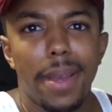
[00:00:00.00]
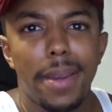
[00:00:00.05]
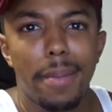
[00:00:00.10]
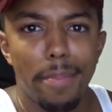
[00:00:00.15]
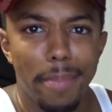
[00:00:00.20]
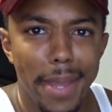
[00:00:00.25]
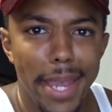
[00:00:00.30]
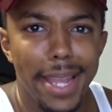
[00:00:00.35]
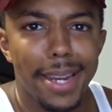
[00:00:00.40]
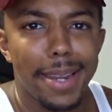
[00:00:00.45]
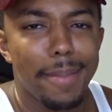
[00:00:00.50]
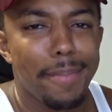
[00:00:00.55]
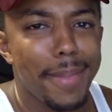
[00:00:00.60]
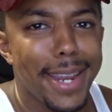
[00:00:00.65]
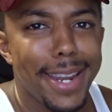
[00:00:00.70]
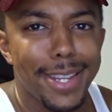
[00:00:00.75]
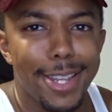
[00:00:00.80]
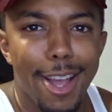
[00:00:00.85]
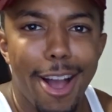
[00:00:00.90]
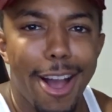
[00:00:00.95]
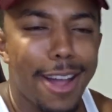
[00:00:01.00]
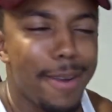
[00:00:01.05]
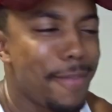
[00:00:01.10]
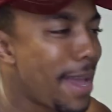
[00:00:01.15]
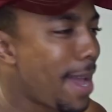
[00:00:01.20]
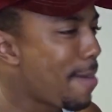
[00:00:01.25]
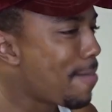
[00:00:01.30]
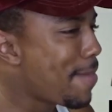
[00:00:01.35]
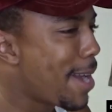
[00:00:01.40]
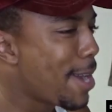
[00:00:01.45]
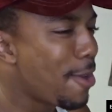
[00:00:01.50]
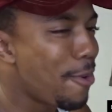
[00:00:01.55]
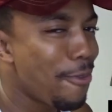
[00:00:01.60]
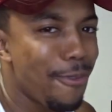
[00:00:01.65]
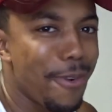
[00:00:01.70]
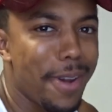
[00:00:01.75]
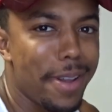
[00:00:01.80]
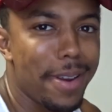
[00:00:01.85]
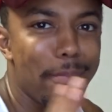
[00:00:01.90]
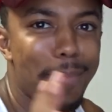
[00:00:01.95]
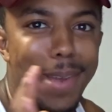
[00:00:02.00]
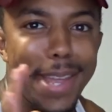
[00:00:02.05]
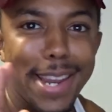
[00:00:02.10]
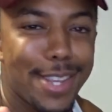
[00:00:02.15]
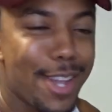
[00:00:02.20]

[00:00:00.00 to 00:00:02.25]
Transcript: the beat is hard, man. I'm not gonna front. The